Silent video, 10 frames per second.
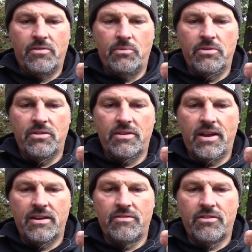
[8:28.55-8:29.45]
So we'll just
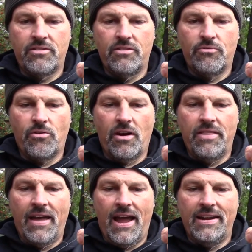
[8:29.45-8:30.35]
kind of start to
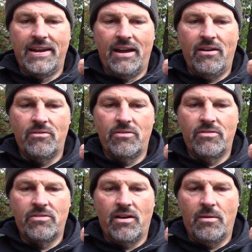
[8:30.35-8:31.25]
draw that down
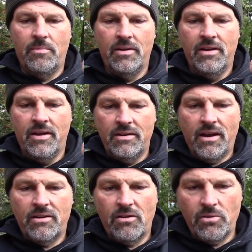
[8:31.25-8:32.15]
some.
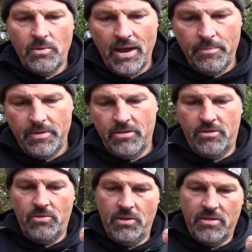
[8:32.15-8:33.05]
Not all the way, but
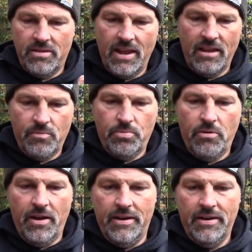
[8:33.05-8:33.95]
just so it stays
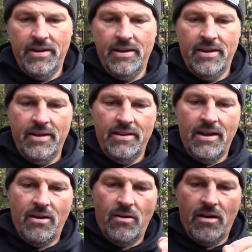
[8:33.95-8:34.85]
put.
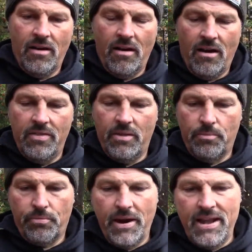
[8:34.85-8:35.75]
Now, on the
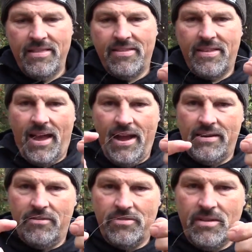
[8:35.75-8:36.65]
braid
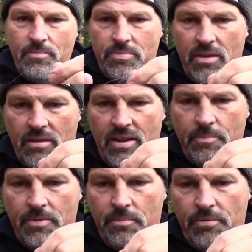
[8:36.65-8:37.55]
side, there's the
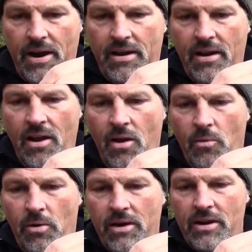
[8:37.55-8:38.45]
tip of the braid.
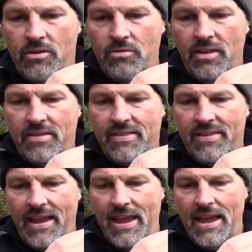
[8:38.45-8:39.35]
We're gonna do the
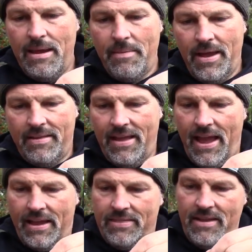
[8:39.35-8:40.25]
same
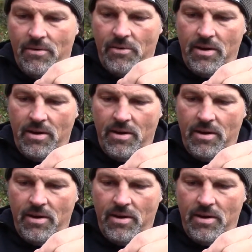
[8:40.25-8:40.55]
exact thing.